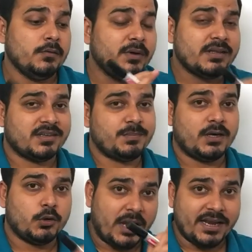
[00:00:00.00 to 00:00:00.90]
with
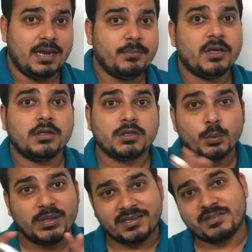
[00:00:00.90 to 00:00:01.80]
respect to N L P also,
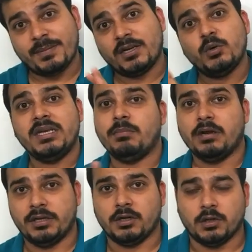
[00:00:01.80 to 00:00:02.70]
with respect to deep
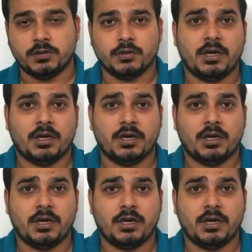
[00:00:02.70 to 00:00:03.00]
learning also.